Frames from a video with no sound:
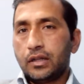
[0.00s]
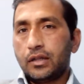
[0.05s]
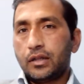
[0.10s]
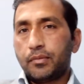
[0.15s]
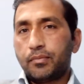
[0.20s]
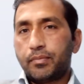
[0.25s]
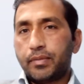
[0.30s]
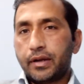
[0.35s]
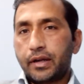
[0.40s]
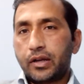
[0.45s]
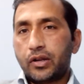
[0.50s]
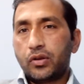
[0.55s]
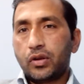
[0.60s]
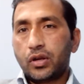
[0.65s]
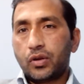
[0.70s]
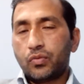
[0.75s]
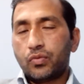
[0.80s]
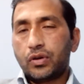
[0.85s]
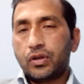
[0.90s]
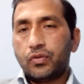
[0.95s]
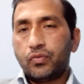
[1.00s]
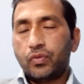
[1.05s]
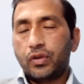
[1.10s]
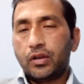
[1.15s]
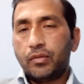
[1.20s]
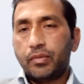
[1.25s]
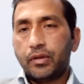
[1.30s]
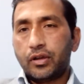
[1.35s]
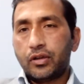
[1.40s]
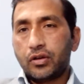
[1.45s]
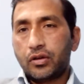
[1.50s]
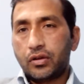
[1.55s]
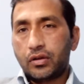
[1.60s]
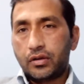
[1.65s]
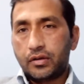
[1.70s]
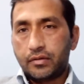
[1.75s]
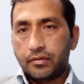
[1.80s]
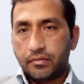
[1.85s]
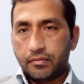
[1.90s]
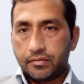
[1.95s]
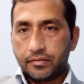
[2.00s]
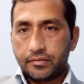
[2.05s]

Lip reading: the particular one will be called.